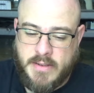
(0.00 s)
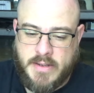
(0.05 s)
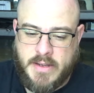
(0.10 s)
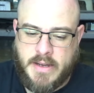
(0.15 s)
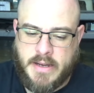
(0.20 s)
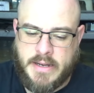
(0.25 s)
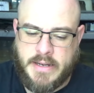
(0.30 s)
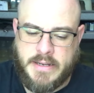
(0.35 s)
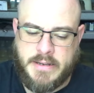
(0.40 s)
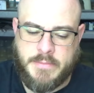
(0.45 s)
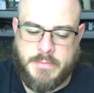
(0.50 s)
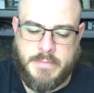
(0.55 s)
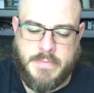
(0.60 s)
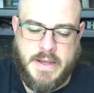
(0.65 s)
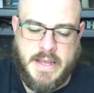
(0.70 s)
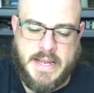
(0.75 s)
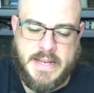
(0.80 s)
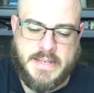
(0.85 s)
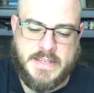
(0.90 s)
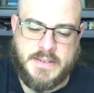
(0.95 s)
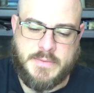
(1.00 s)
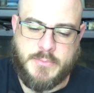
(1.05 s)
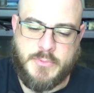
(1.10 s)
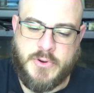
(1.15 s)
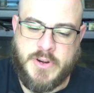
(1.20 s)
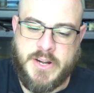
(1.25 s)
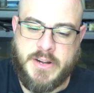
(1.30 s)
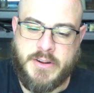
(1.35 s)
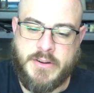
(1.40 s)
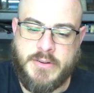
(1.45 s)
Um, as a
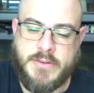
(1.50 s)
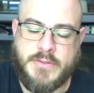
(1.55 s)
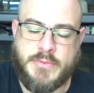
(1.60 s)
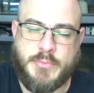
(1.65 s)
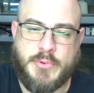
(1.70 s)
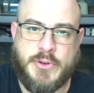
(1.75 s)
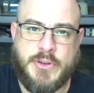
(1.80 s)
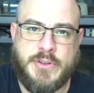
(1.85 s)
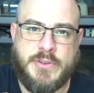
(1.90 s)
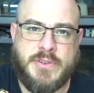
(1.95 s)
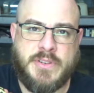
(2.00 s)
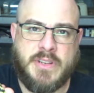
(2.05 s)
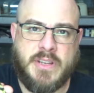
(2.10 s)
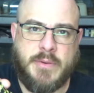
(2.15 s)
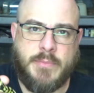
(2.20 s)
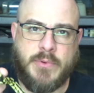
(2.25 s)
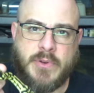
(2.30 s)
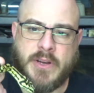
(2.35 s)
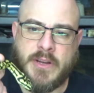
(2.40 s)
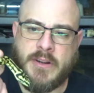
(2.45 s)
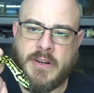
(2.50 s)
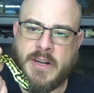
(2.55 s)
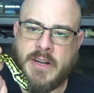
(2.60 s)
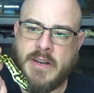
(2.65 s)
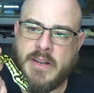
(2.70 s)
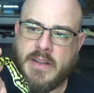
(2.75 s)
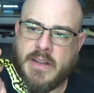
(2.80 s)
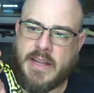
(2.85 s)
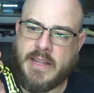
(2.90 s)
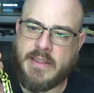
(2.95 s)
breeder who's produced a couple
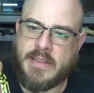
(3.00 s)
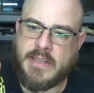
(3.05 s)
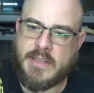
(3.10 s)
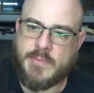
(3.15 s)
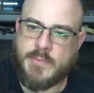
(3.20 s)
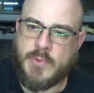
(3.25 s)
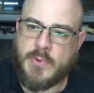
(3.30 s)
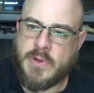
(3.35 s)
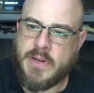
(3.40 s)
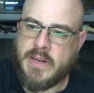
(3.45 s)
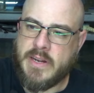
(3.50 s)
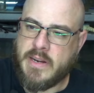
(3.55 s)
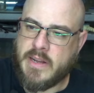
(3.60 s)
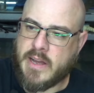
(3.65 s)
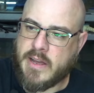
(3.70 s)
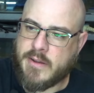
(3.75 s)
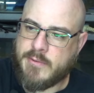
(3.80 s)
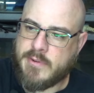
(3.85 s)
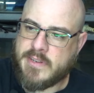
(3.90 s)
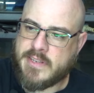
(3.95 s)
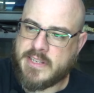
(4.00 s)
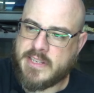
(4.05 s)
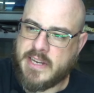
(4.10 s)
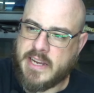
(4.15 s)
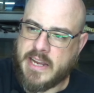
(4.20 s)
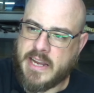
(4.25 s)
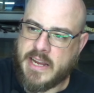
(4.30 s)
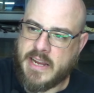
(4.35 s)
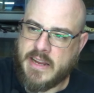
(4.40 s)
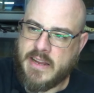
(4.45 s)
hundred at this point, I would
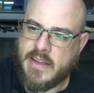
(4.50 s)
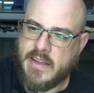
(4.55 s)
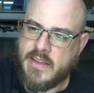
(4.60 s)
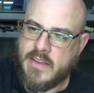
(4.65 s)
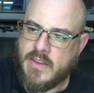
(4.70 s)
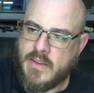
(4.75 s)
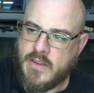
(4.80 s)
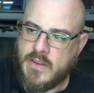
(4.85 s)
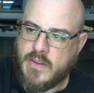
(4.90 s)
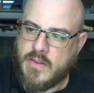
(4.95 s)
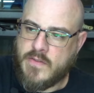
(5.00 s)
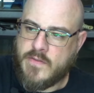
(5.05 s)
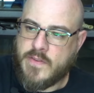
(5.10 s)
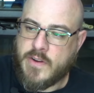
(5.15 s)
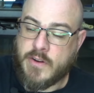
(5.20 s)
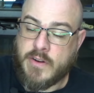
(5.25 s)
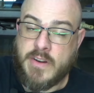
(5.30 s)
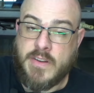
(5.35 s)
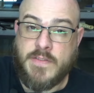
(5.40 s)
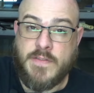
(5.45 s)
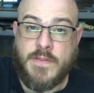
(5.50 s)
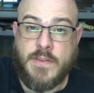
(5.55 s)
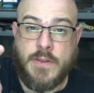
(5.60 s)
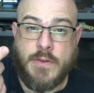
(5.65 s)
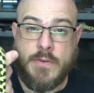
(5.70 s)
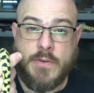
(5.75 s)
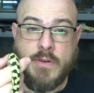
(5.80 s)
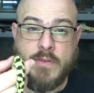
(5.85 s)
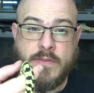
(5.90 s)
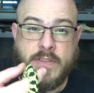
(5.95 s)
say very
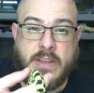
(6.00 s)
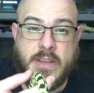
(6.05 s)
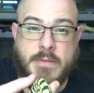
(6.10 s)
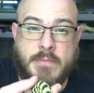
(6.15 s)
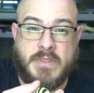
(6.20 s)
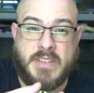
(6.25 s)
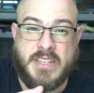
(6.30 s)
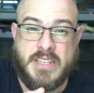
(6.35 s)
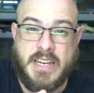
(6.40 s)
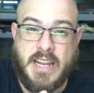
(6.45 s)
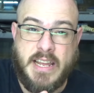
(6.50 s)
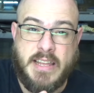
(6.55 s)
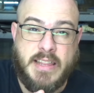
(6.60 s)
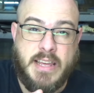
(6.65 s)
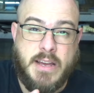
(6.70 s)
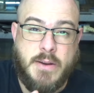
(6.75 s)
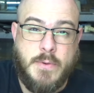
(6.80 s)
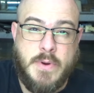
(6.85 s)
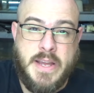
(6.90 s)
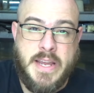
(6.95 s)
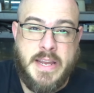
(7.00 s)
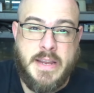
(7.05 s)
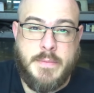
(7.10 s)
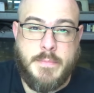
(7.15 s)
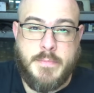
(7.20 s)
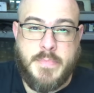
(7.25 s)
few of them stay that way.